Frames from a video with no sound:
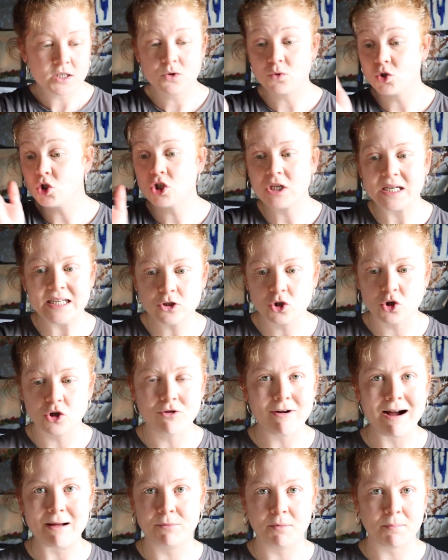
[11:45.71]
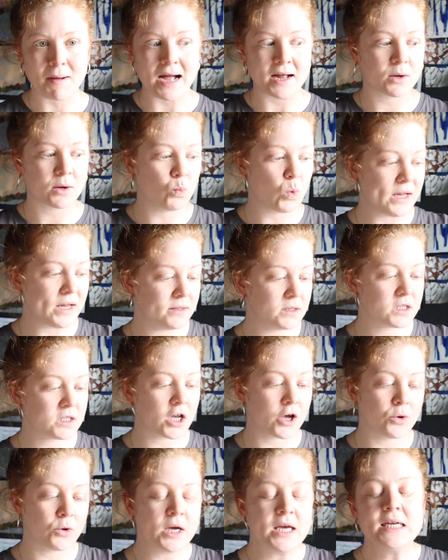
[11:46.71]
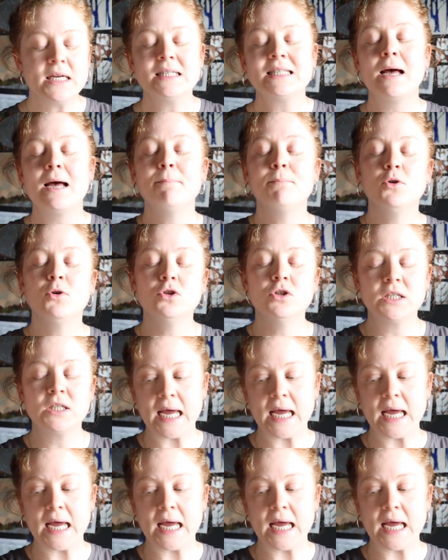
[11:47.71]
So I just literally grabbed the bag and went. So Temple,